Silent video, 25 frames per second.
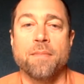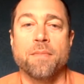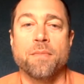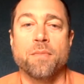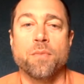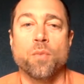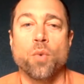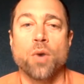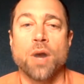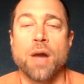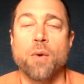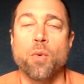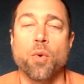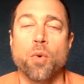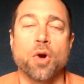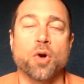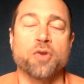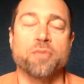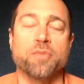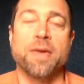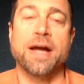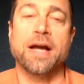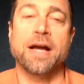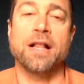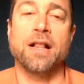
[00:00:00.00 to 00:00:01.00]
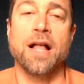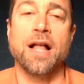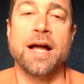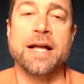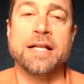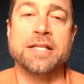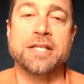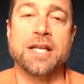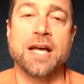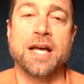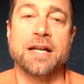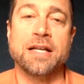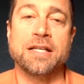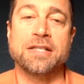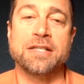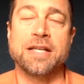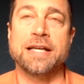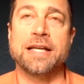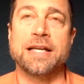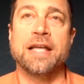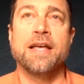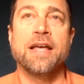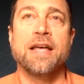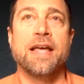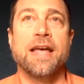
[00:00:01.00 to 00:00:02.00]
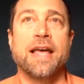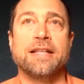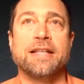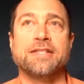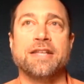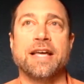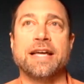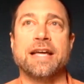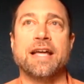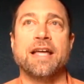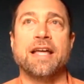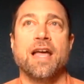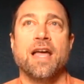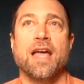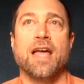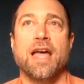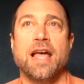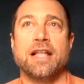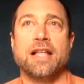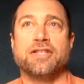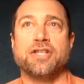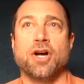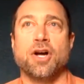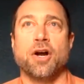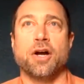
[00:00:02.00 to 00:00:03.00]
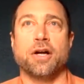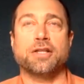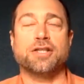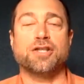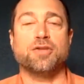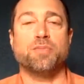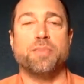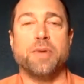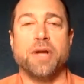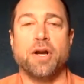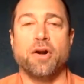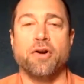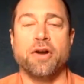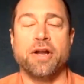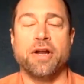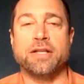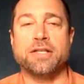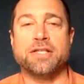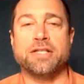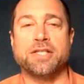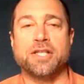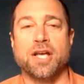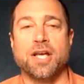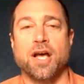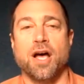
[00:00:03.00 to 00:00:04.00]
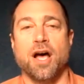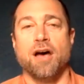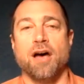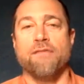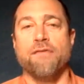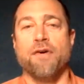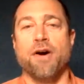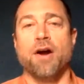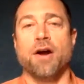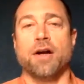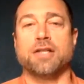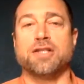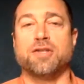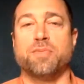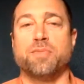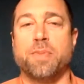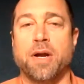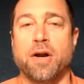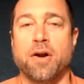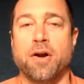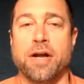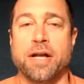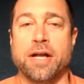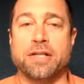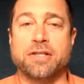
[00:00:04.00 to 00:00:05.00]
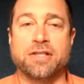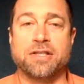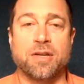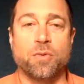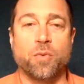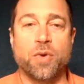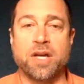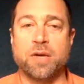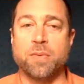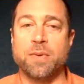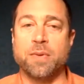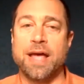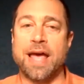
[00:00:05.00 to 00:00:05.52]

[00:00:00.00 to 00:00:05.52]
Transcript: What I work with my clients on is it's our experience of our experience, that we could be